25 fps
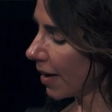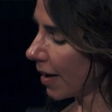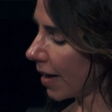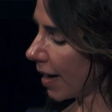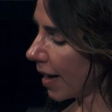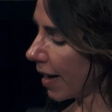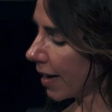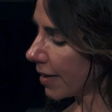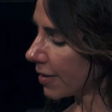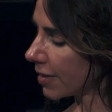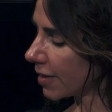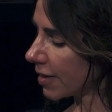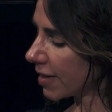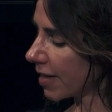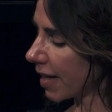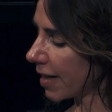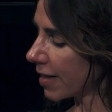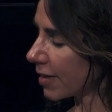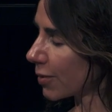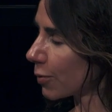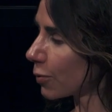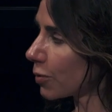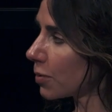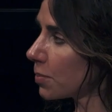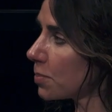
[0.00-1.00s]
And it
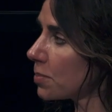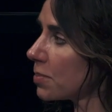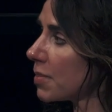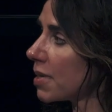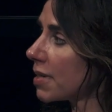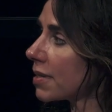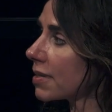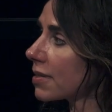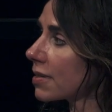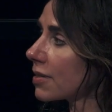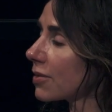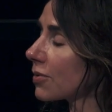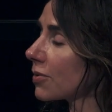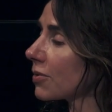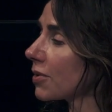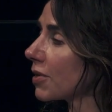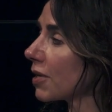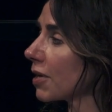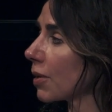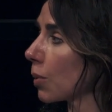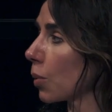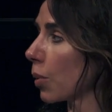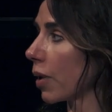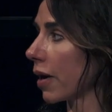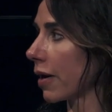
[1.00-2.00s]
takes all the mystery
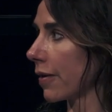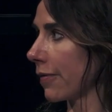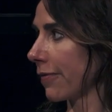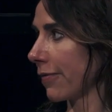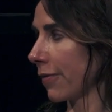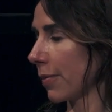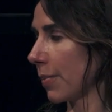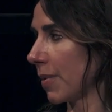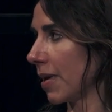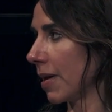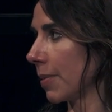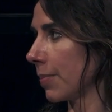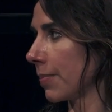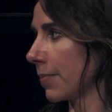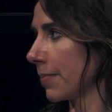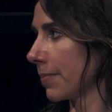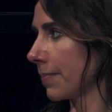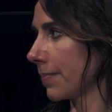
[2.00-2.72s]
away from it.